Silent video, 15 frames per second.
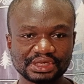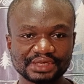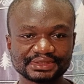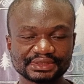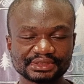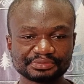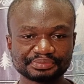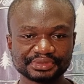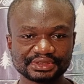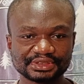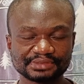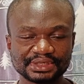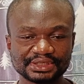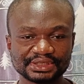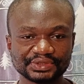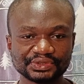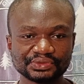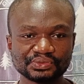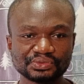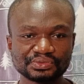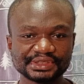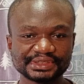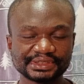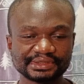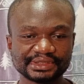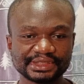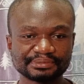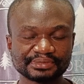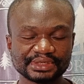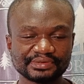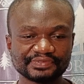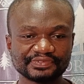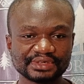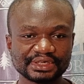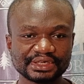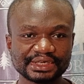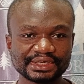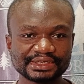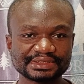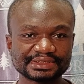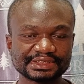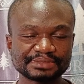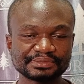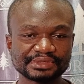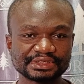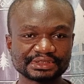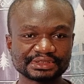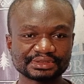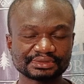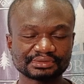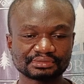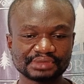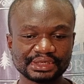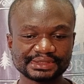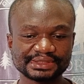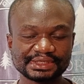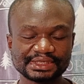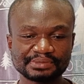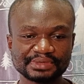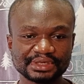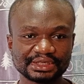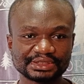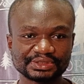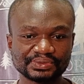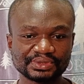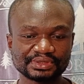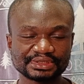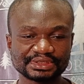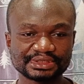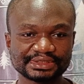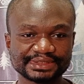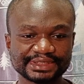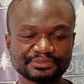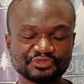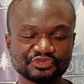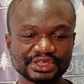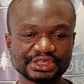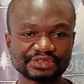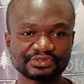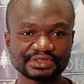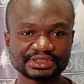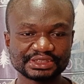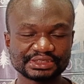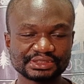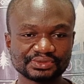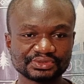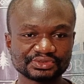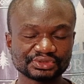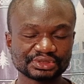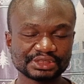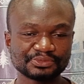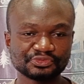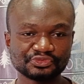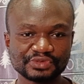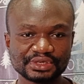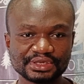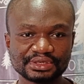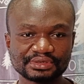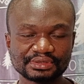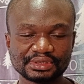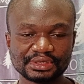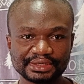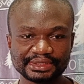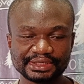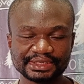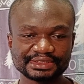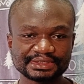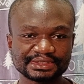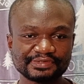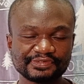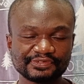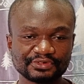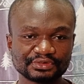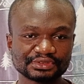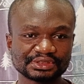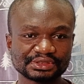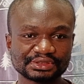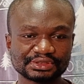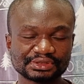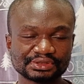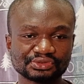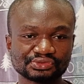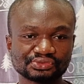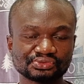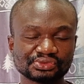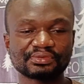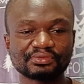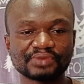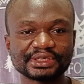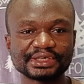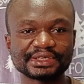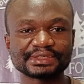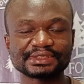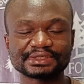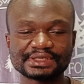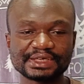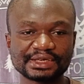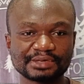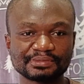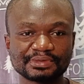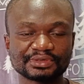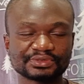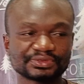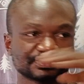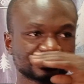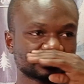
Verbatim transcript: I sell pigs, but I don't always sell them of, uh, at the same age. I sell them in categories, some weighing twenty kilos, some weighing thirty, forty to one eighty thereabout.